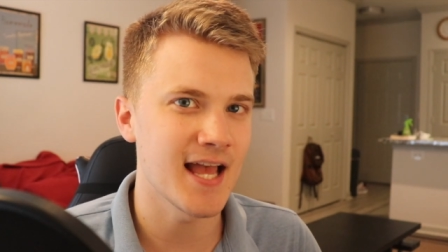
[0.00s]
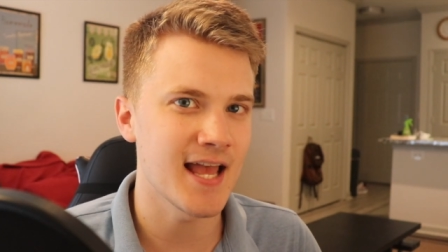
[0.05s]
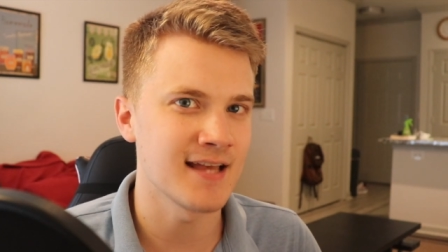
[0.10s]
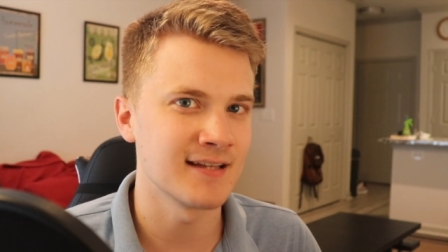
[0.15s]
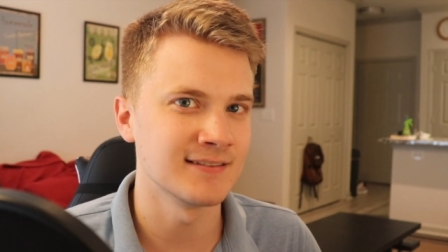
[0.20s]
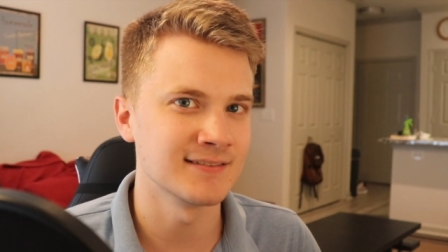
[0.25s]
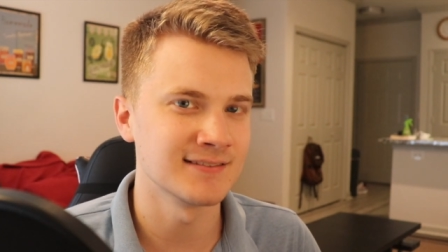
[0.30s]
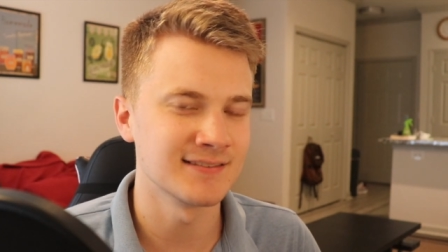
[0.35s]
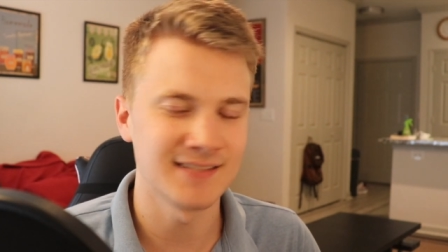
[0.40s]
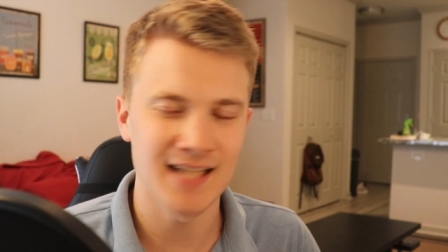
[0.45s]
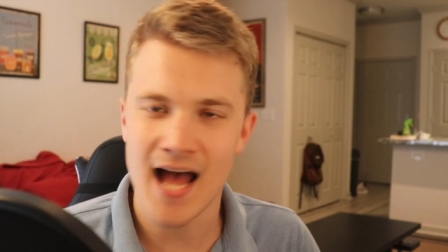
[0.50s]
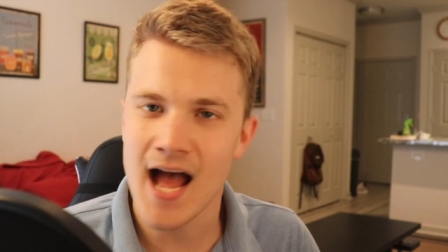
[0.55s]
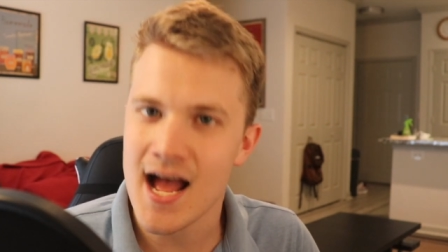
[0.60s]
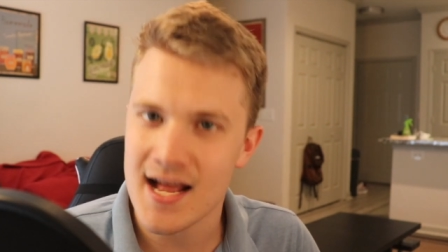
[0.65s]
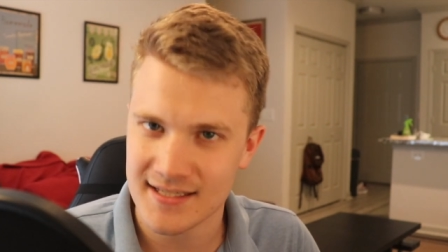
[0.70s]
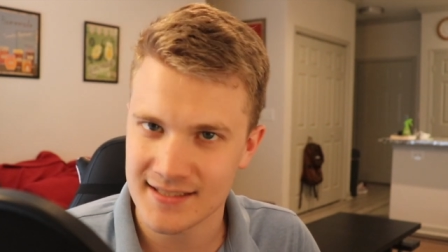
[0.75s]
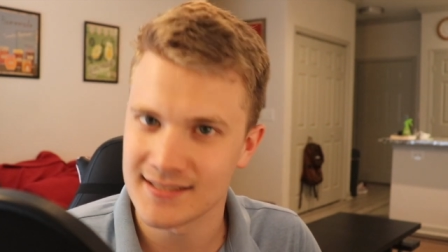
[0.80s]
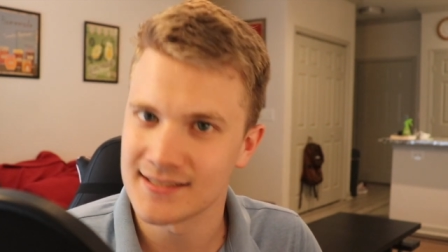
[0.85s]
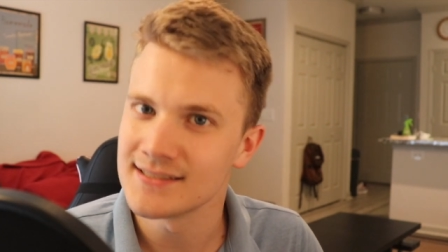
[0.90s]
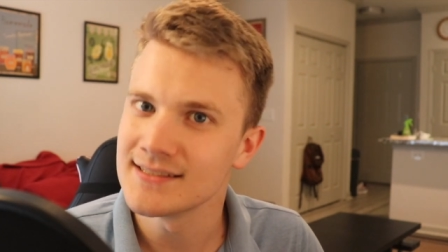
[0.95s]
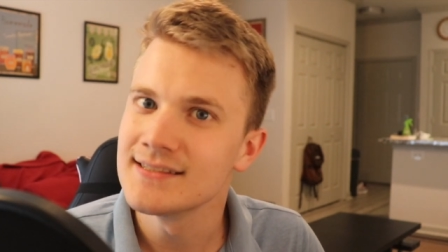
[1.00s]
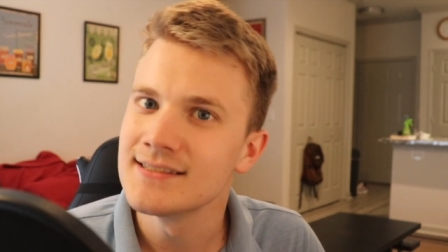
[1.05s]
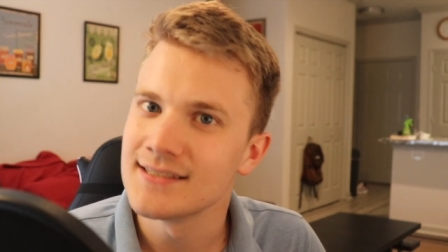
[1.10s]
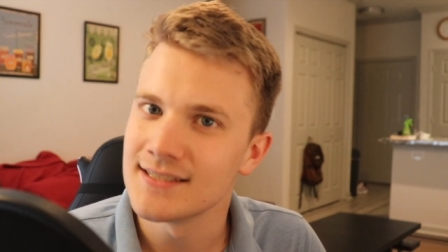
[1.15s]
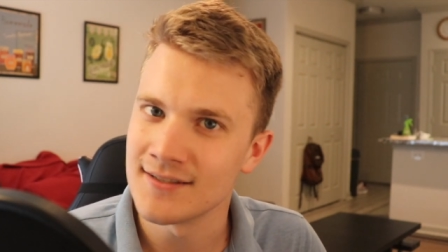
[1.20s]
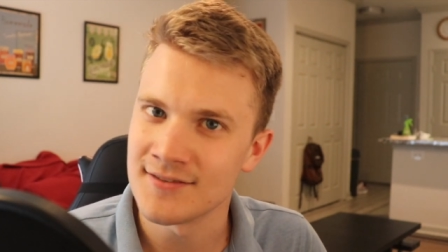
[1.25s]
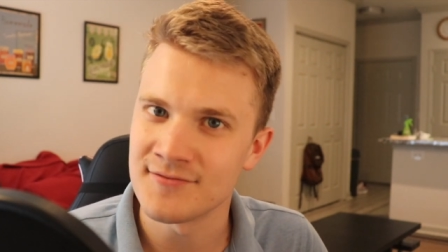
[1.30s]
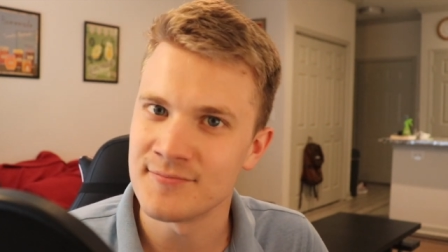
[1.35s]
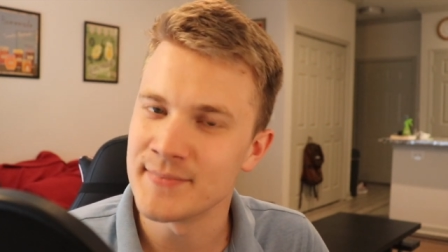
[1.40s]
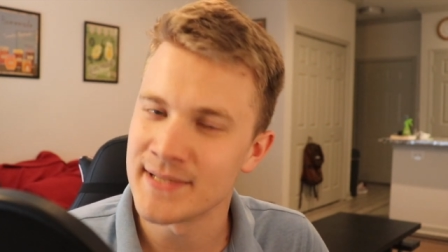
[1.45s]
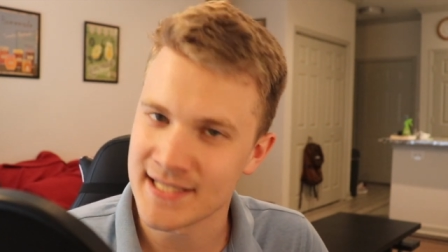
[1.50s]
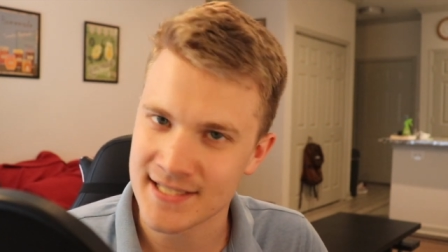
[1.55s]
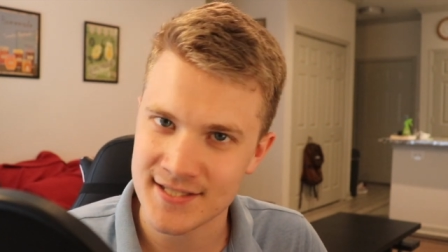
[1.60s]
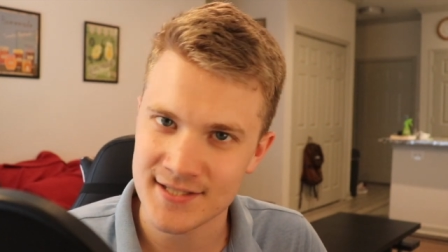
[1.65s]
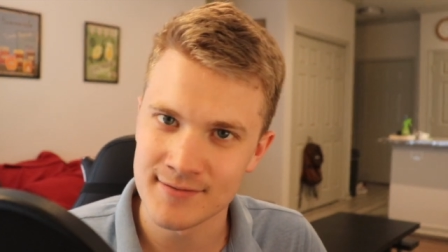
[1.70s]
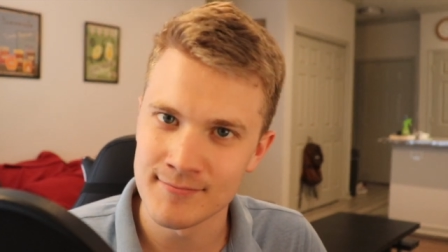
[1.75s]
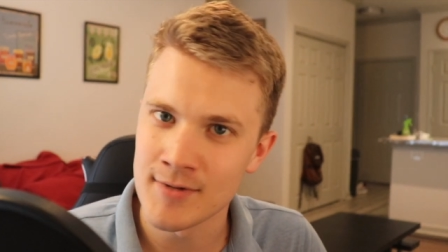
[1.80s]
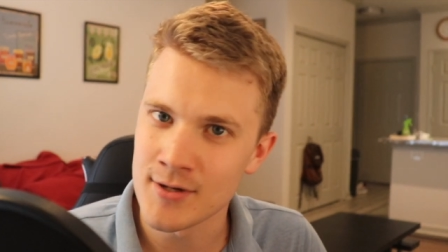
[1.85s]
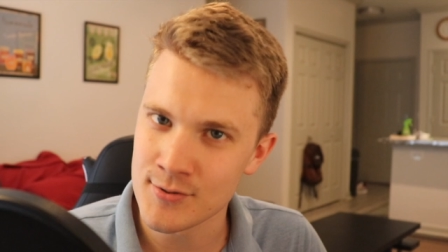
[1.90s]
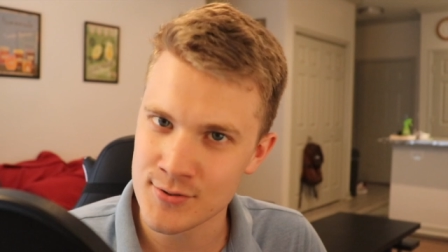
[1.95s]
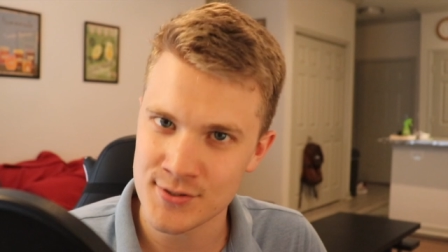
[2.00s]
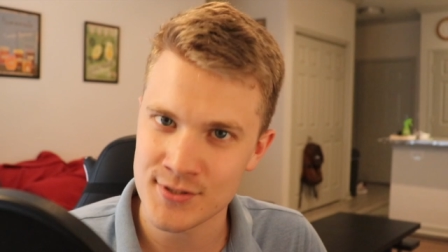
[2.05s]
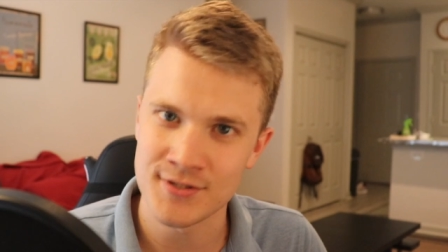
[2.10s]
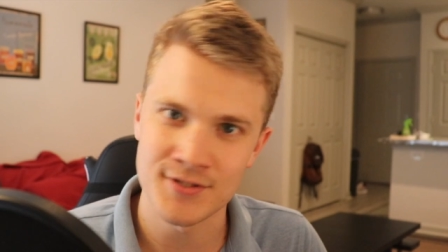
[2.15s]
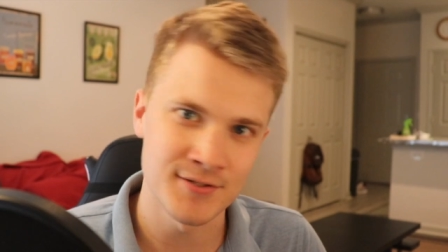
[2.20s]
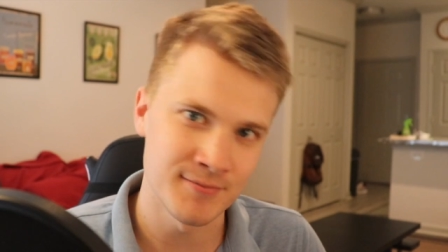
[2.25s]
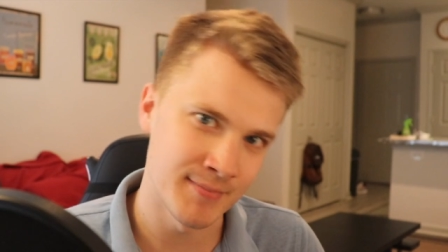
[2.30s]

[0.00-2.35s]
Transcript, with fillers: a lot of mixed emotions